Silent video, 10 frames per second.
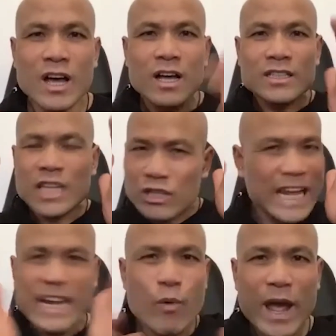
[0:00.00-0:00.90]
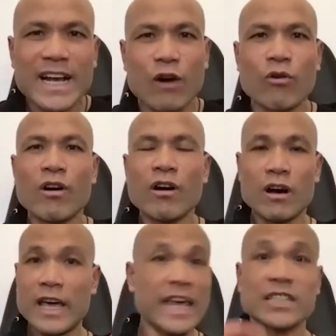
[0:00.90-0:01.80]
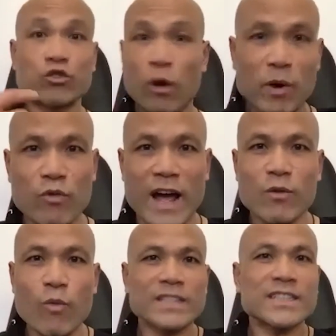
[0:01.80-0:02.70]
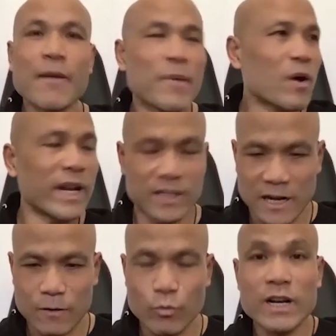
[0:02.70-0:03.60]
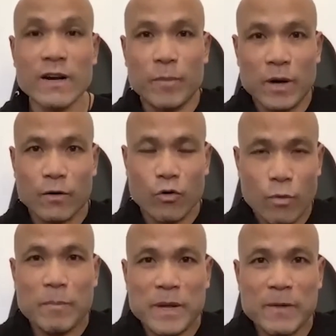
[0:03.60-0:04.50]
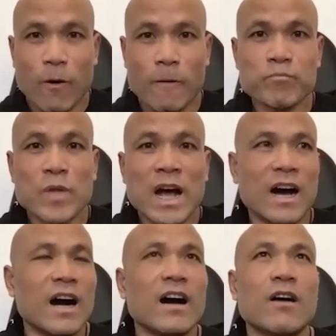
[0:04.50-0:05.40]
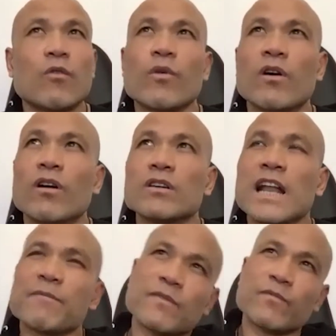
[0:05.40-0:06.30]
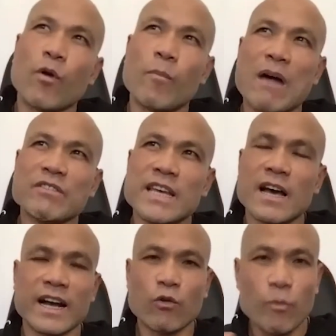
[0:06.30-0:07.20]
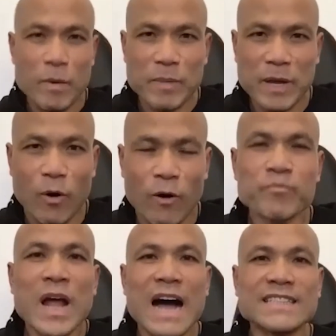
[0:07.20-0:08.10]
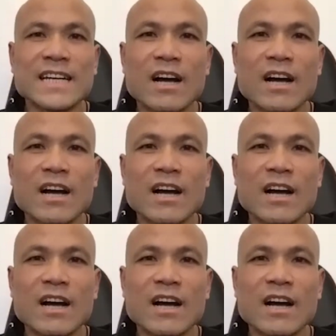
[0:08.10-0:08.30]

Just anywhere I go, it's trouble arrive. One time I went with a group of people, left for about a year, group of people, and then go